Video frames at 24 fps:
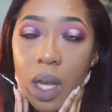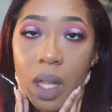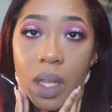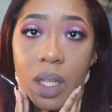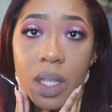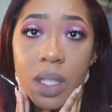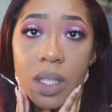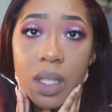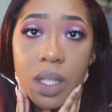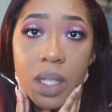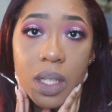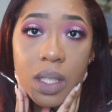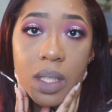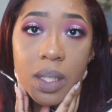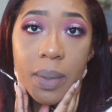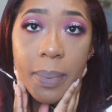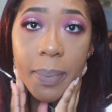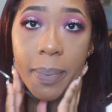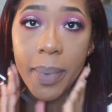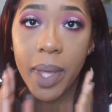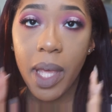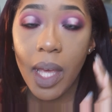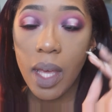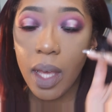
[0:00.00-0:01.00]
Looks good to
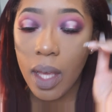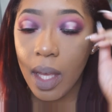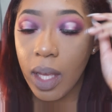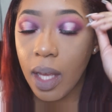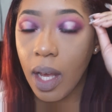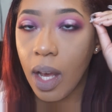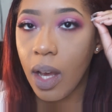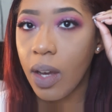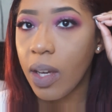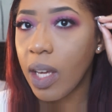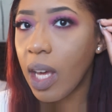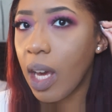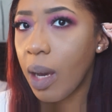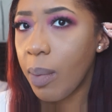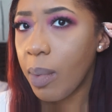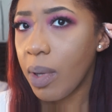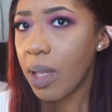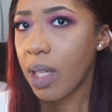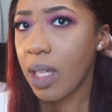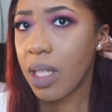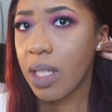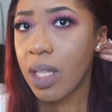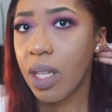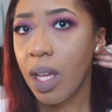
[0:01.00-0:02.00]
me. On camera
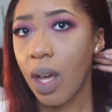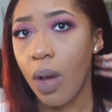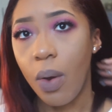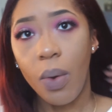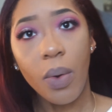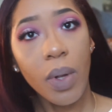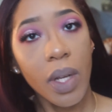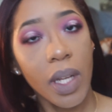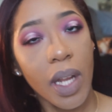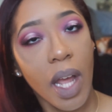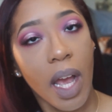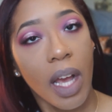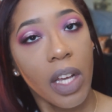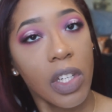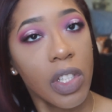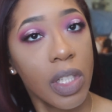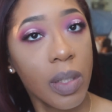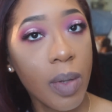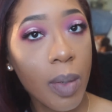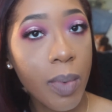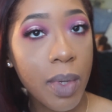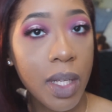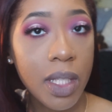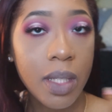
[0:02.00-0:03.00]
it looks oldie
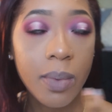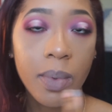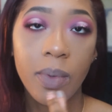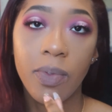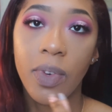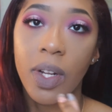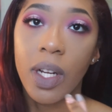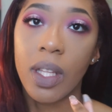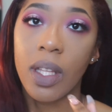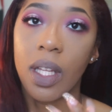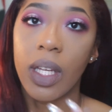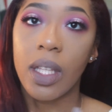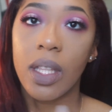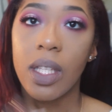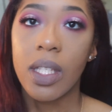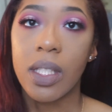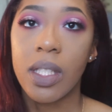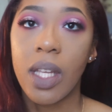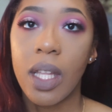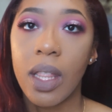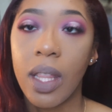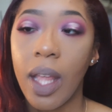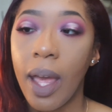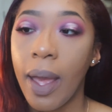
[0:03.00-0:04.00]
ashy maybe because I'm in front of like the
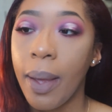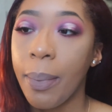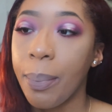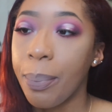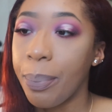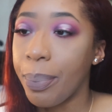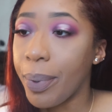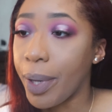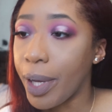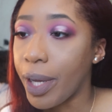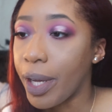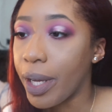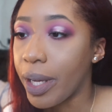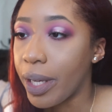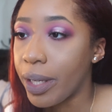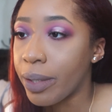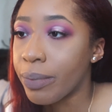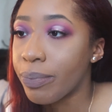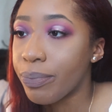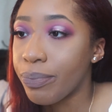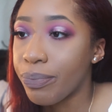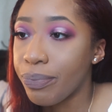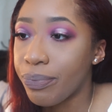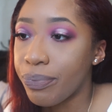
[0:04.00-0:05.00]
sunlight,
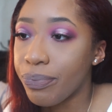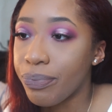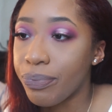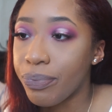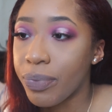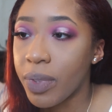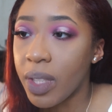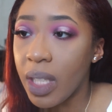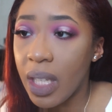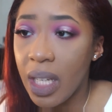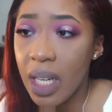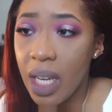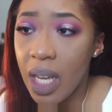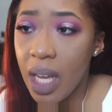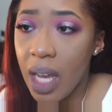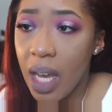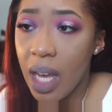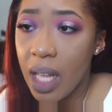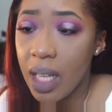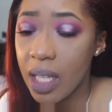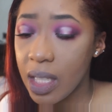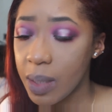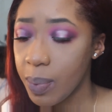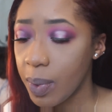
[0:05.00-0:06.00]
but
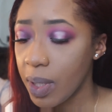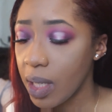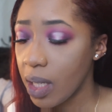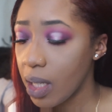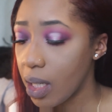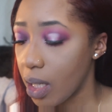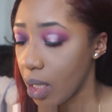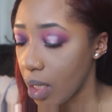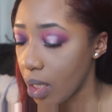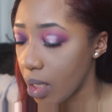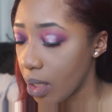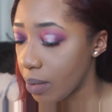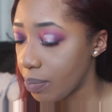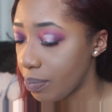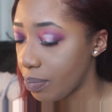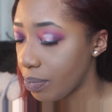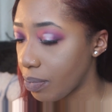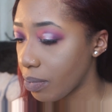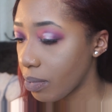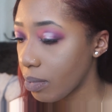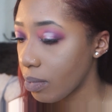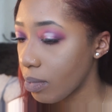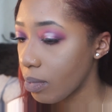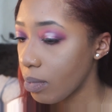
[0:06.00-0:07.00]
it looks pretty good.
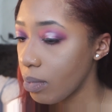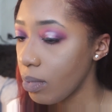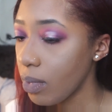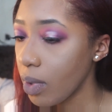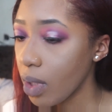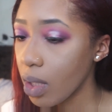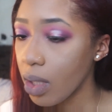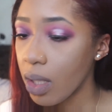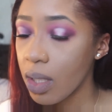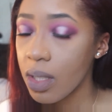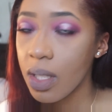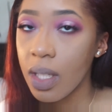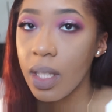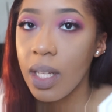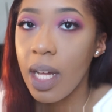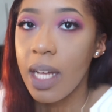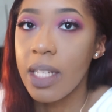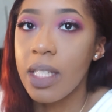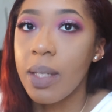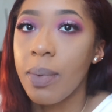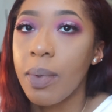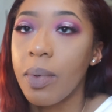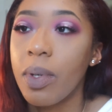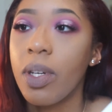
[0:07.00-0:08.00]
So the
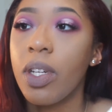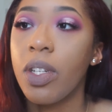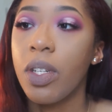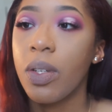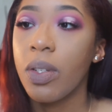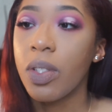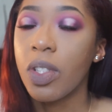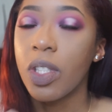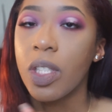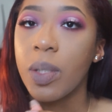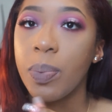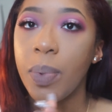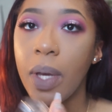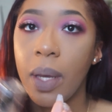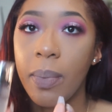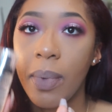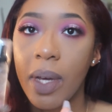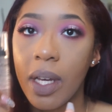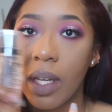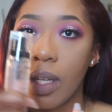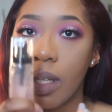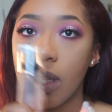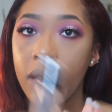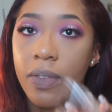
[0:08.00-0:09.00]
last thing I'm gonna do is just spray
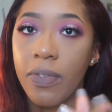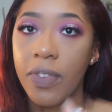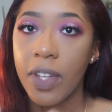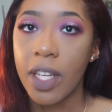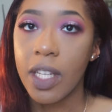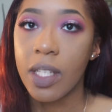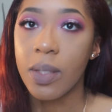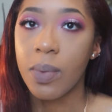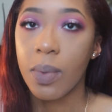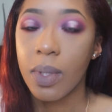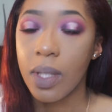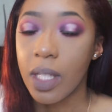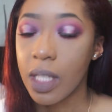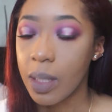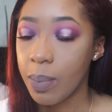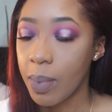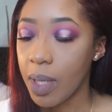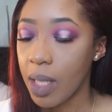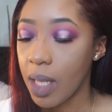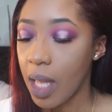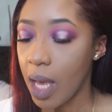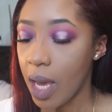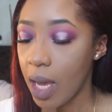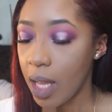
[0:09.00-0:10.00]
my face with this
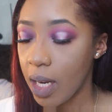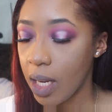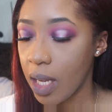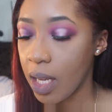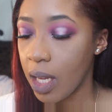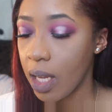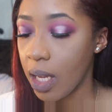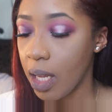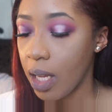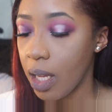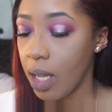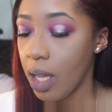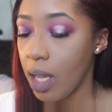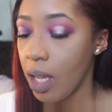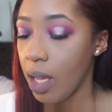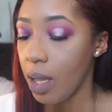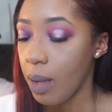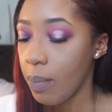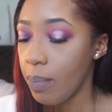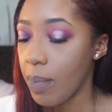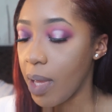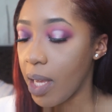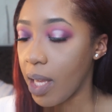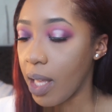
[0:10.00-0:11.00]
Milani
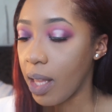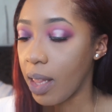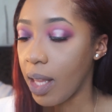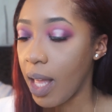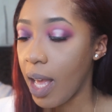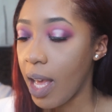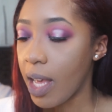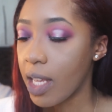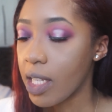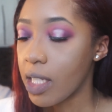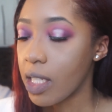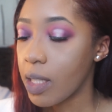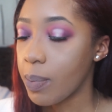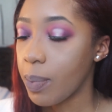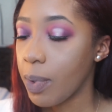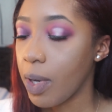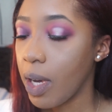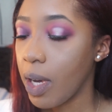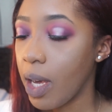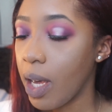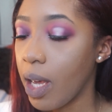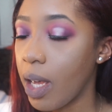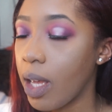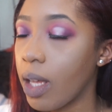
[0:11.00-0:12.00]
Make It Last
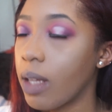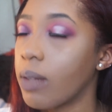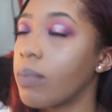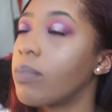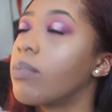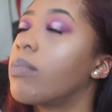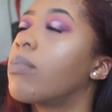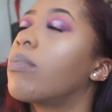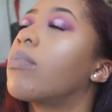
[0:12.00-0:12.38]
spray.